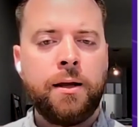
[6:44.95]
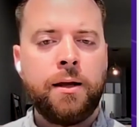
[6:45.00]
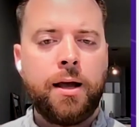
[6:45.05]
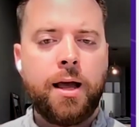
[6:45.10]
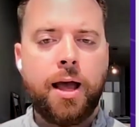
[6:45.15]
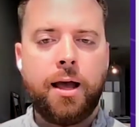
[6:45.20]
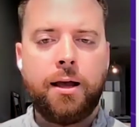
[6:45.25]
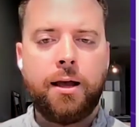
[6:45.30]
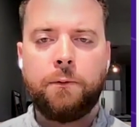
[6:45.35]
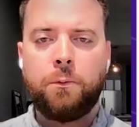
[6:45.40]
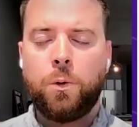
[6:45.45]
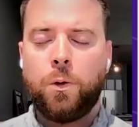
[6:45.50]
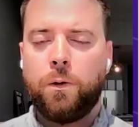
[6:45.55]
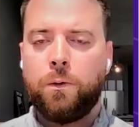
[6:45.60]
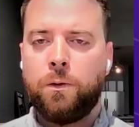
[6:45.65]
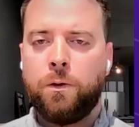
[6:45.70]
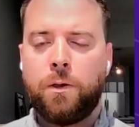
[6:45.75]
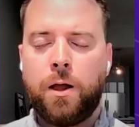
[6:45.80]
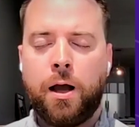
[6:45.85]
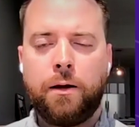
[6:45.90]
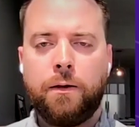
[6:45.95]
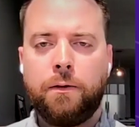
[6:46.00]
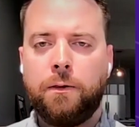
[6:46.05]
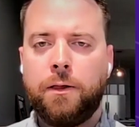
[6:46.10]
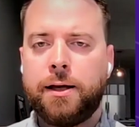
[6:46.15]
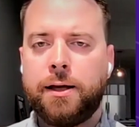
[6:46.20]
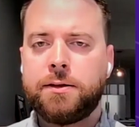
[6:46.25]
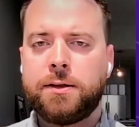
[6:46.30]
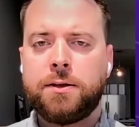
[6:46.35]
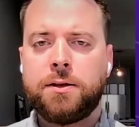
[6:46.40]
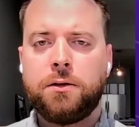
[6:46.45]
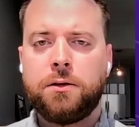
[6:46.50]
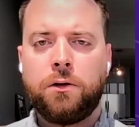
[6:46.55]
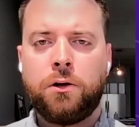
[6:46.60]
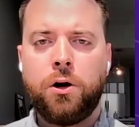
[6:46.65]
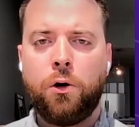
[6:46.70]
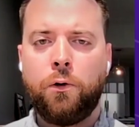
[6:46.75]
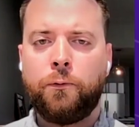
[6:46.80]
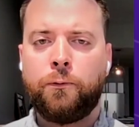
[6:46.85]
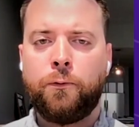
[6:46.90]
Hey, let's
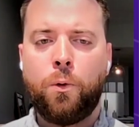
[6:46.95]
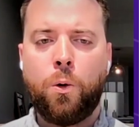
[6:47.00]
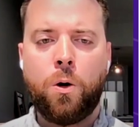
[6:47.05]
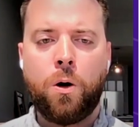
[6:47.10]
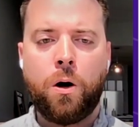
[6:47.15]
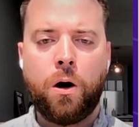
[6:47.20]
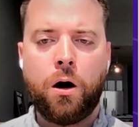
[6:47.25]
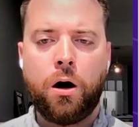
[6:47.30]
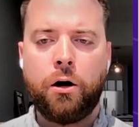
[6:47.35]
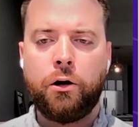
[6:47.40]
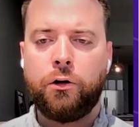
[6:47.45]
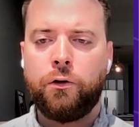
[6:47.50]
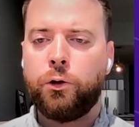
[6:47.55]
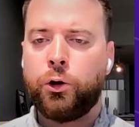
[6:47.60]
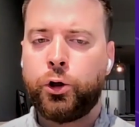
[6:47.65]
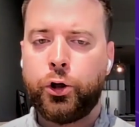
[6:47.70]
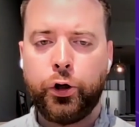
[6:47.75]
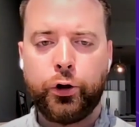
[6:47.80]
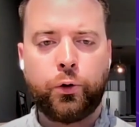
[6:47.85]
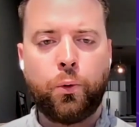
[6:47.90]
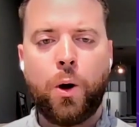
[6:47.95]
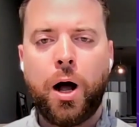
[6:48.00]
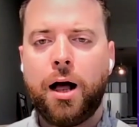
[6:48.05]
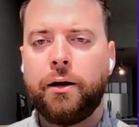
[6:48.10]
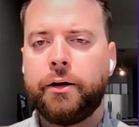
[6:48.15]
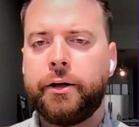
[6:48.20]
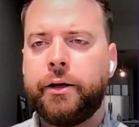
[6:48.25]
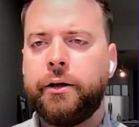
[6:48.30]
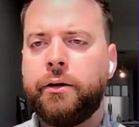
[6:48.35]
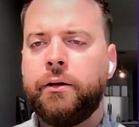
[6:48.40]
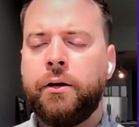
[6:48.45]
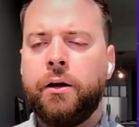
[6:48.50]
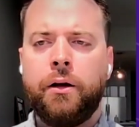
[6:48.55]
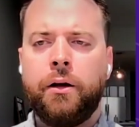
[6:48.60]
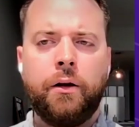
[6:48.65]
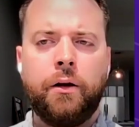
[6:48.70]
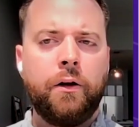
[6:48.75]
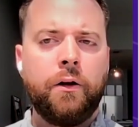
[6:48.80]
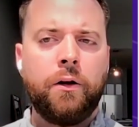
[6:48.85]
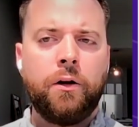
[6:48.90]
go for good quality,
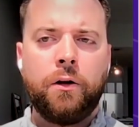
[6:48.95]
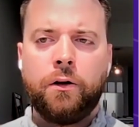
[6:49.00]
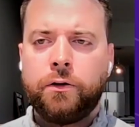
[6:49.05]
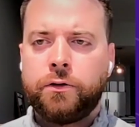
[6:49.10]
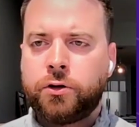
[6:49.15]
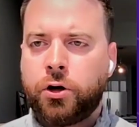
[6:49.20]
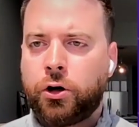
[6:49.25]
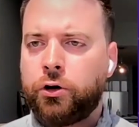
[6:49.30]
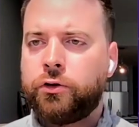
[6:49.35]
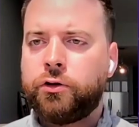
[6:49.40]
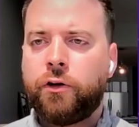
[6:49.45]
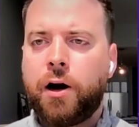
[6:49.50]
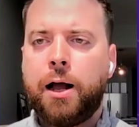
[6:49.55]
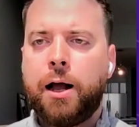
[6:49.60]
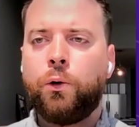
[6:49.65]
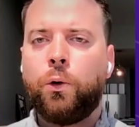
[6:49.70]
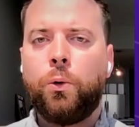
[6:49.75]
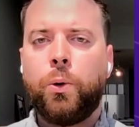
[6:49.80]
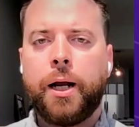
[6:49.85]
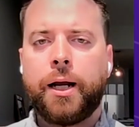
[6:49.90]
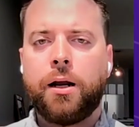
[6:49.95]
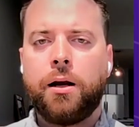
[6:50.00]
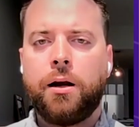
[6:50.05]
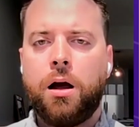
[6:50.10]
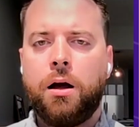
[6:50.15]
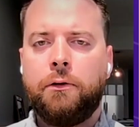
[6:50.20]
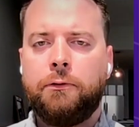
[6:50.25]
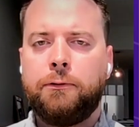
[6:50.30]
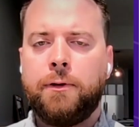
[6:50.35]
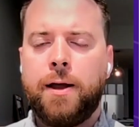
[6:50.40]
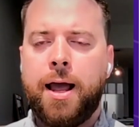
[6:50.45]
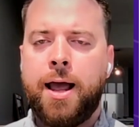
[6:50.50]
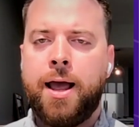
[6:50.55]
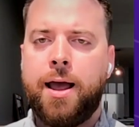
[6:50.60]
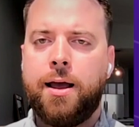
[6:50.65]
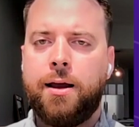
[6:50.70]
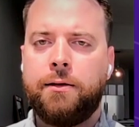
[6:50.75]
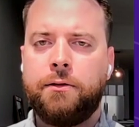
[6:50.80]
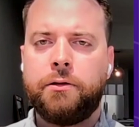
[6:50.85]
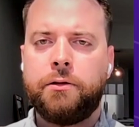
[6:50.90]
turned around quick enough,
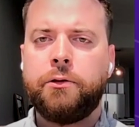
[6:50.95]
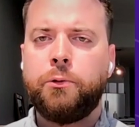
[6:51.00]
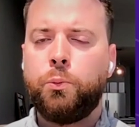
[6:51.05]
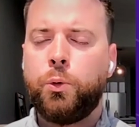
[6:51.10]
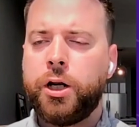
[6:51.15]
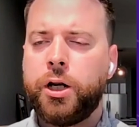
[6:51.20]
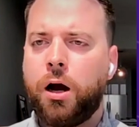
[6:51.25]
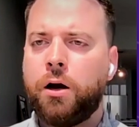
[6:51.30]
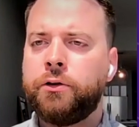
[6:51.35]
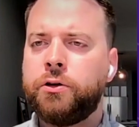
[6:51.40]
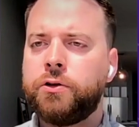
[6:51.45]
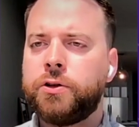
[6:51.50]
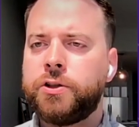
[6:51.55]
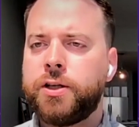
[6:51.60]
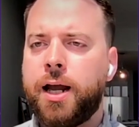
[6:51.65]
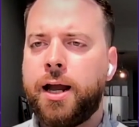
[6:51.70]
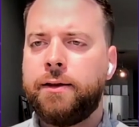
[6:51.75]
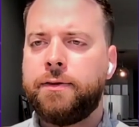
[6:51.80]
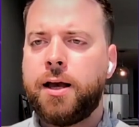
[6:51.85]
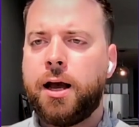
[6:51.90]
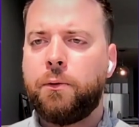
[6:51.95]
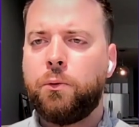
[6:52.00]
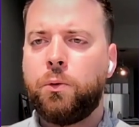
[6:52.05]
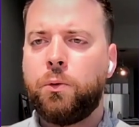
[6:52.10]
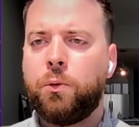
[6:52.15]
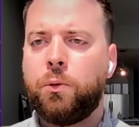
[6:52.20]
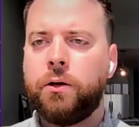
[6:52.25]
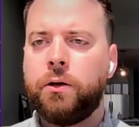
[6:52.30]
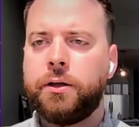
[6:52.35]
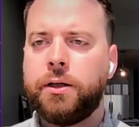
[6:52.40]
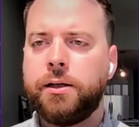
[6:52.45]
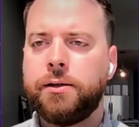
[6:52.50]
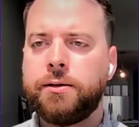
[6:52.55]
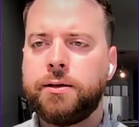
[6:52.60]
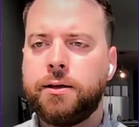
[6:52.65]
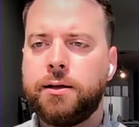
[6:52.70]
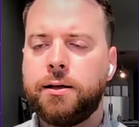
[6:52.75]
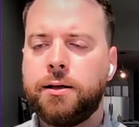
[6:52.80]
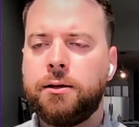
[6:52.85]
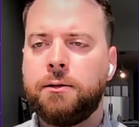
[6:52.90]
and we understand that we'll need
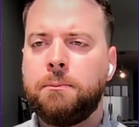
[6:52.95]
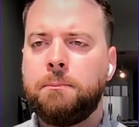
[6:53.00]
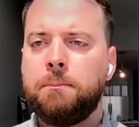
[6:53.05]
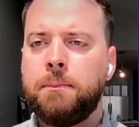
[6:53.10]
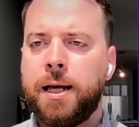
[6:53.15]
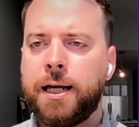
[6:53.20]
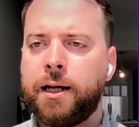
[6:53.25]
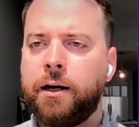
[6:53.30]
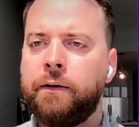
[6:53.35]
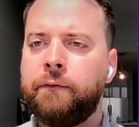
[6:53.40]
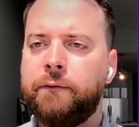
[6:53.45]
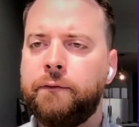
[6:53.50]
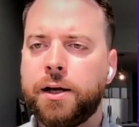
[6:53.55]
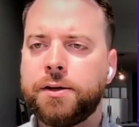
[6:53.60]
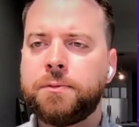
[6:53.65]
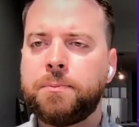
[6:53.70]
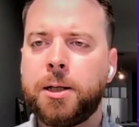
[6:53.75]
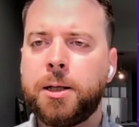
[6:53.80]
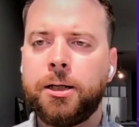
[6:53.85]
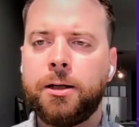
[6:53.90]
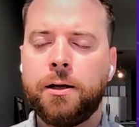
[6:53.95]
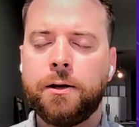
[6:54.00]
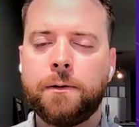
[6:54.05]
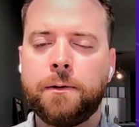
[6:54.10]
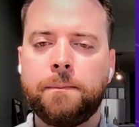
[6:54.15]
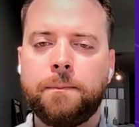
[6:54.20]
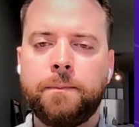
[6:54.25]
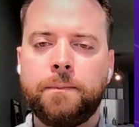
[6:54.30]
to make an investment here.